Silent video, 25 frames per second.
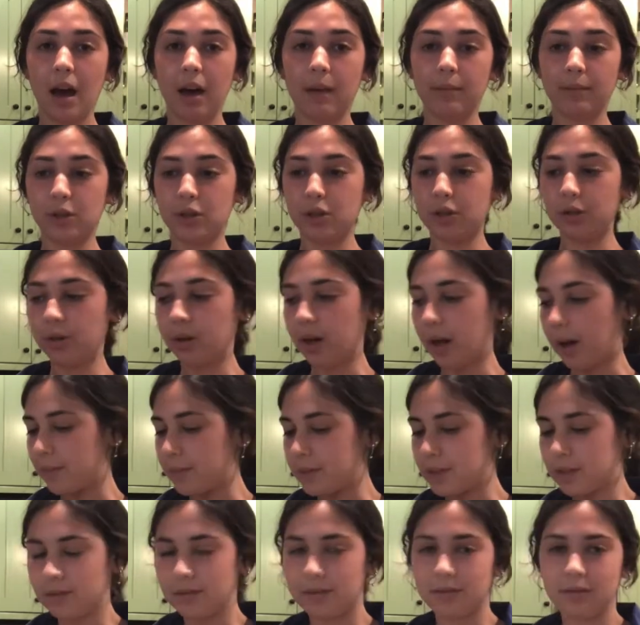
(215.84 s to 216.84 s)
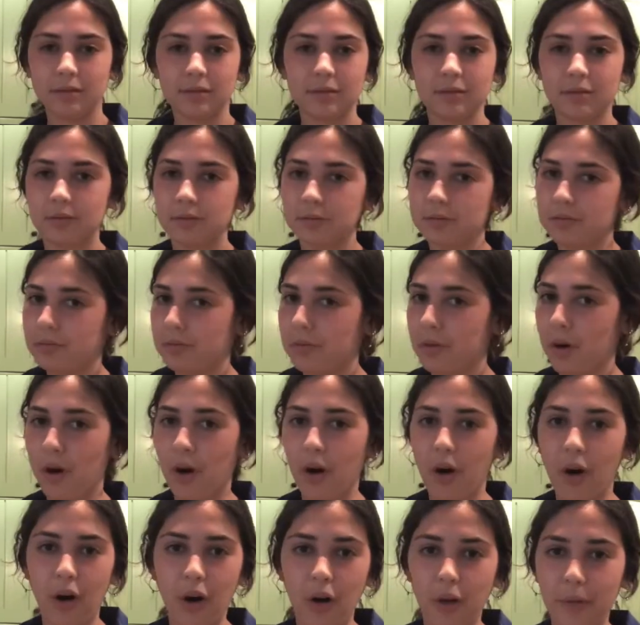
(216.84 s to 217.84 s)
2 cups of
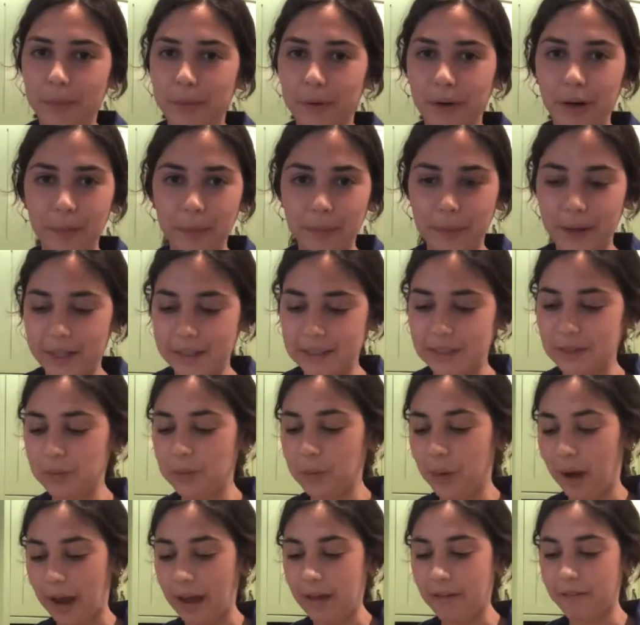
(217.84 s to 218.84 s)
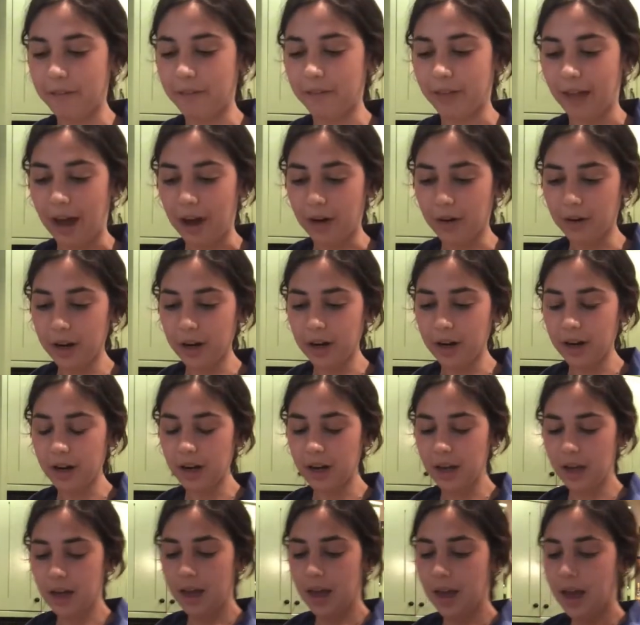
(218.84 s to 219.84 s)
all-purpose white flour,
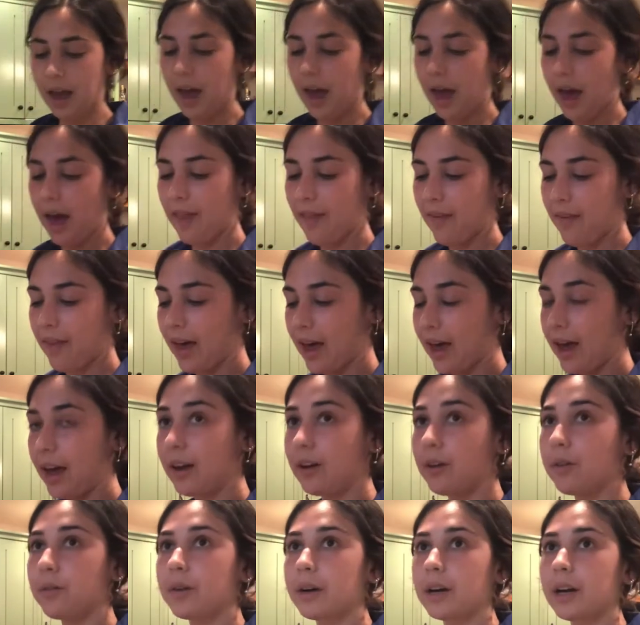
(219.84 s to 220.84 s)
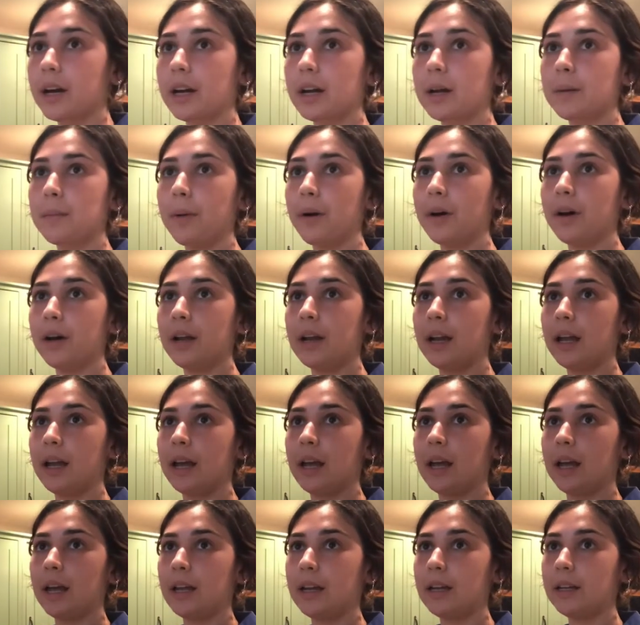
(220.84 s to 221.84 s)
and then we're gonna put
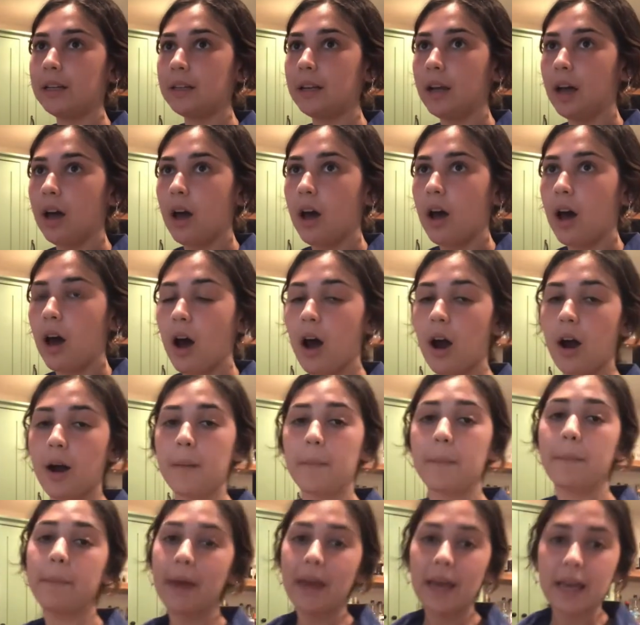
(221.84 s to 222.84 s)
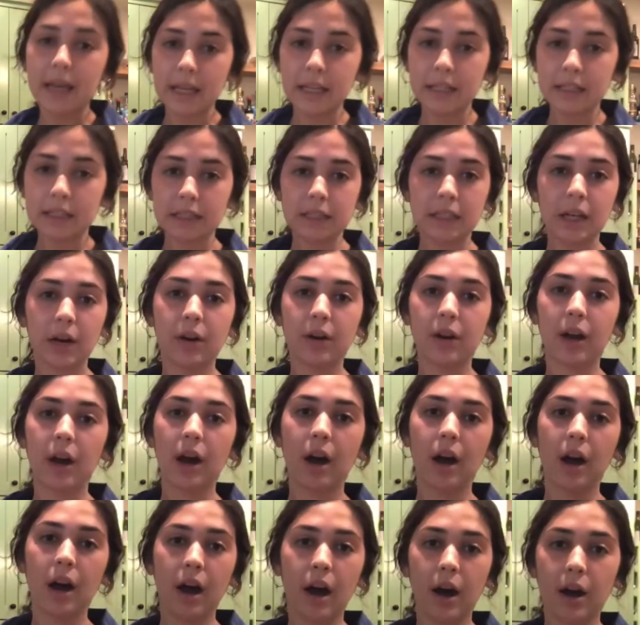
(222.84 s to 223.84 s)
in our baking
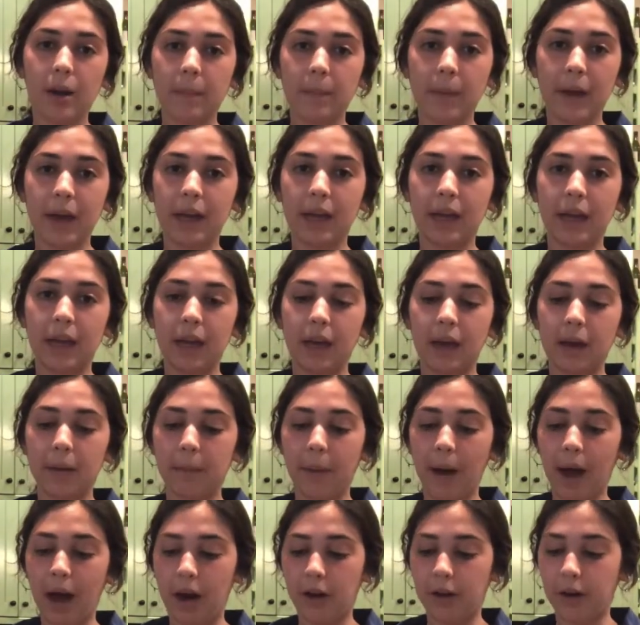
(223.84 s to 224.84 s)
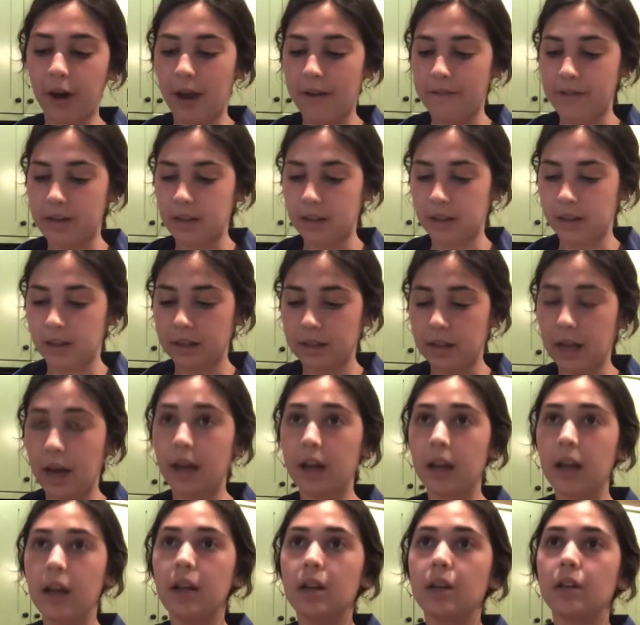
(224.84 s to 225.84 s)
soda, our baking powder, everything like that.
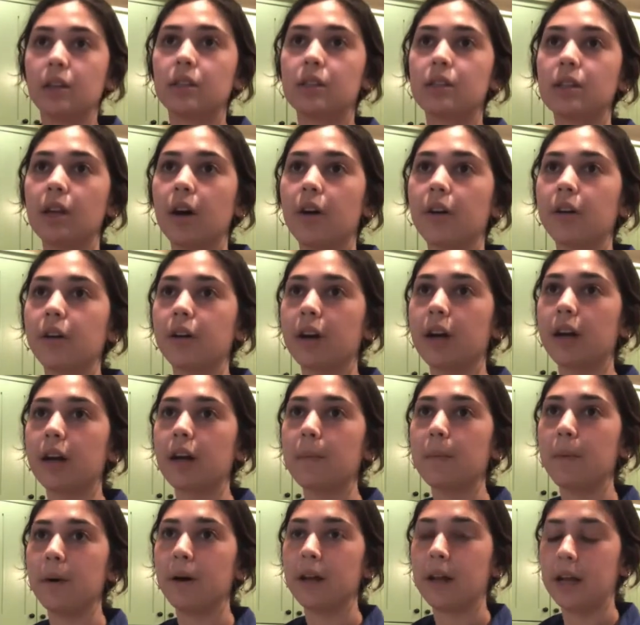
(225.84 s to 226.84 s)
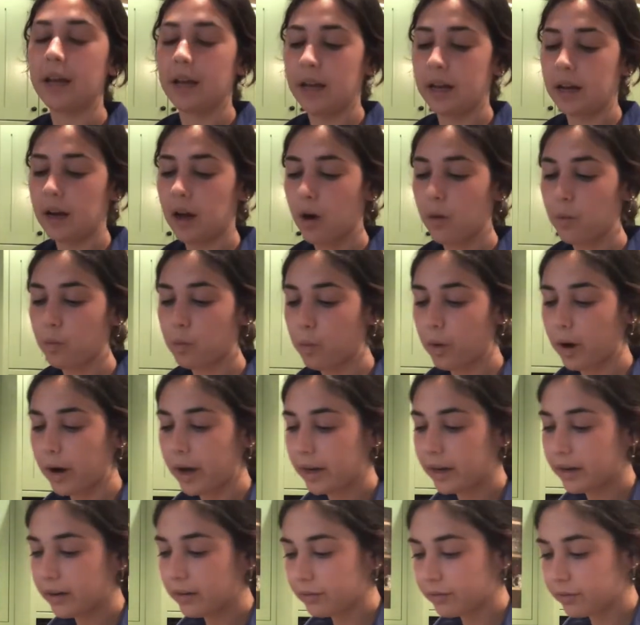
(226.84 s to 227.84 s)
So you're gonna put in
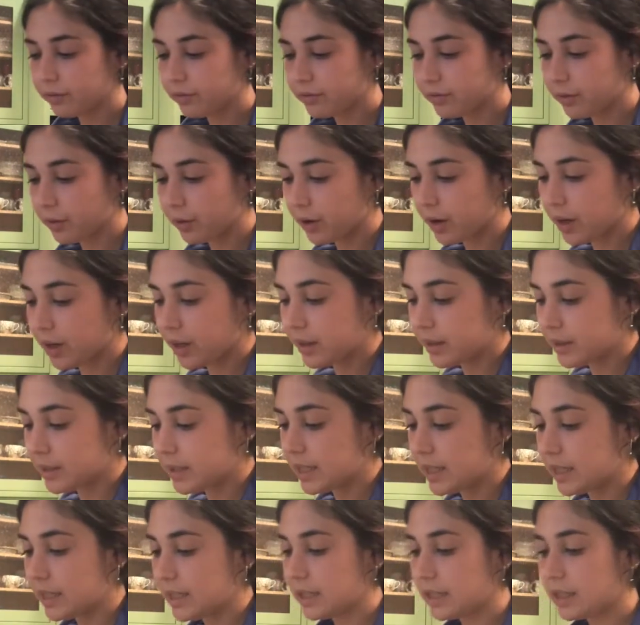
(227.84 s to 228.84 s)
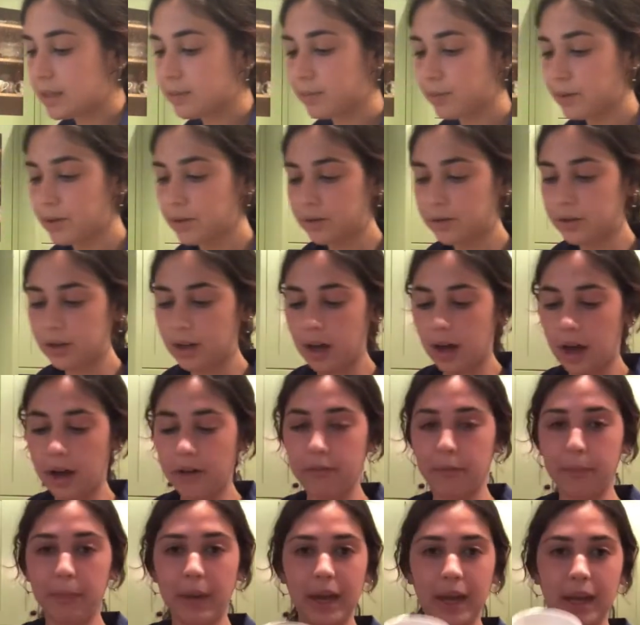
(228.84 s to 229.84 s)
1/4 teaspoon
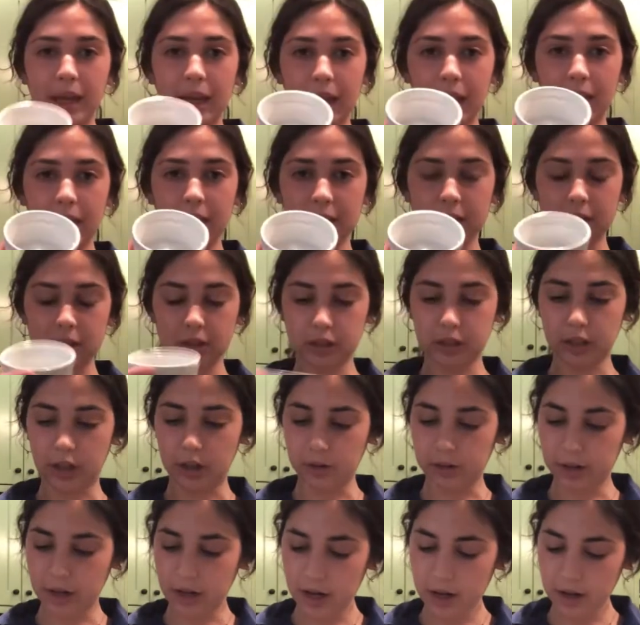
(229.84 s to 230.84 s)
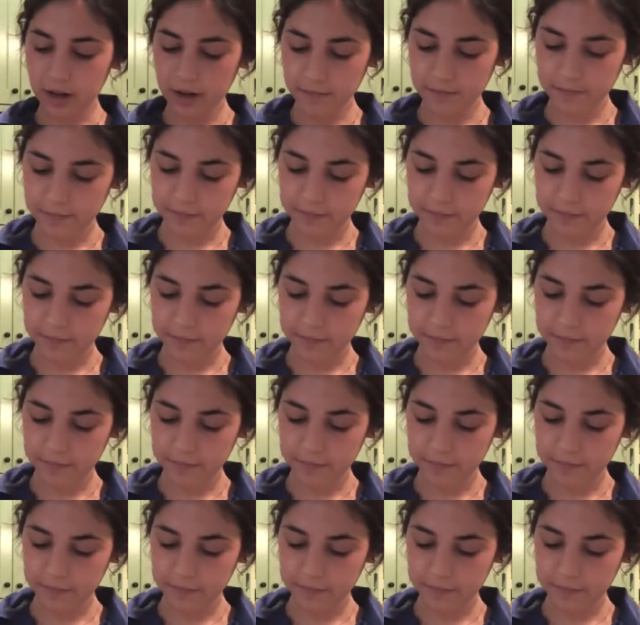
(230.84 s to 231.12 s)
of baking soda.